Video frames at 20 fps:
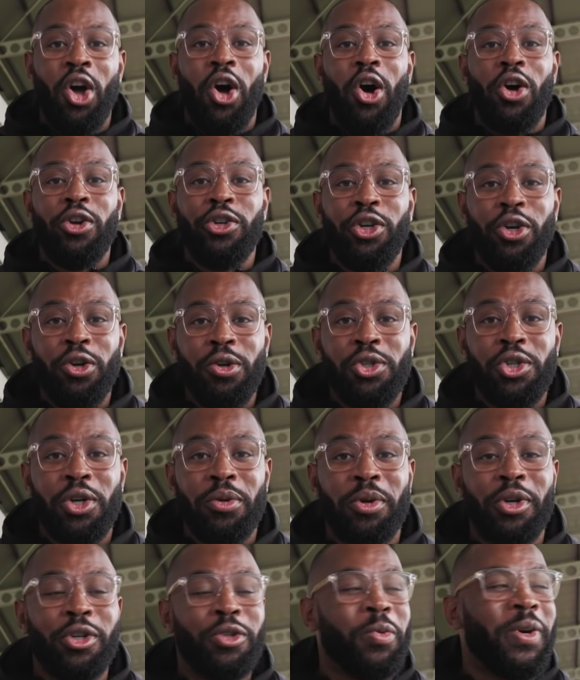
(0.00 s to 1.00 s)
on
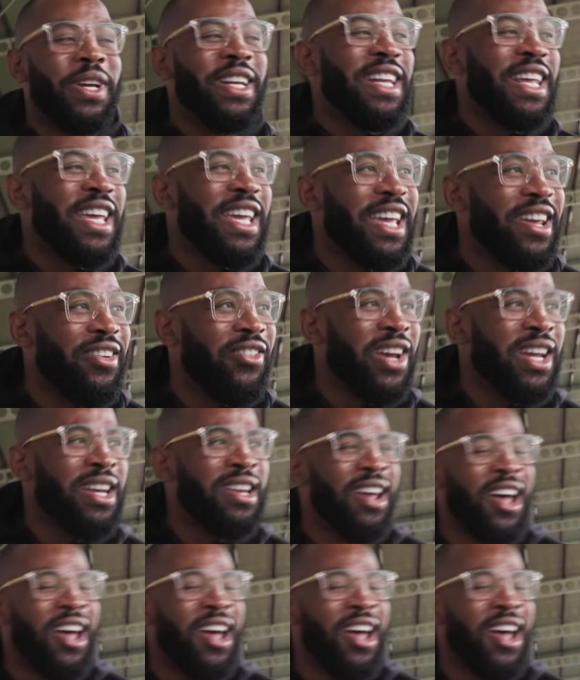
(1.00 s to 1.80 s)
YouTube, because we're nearing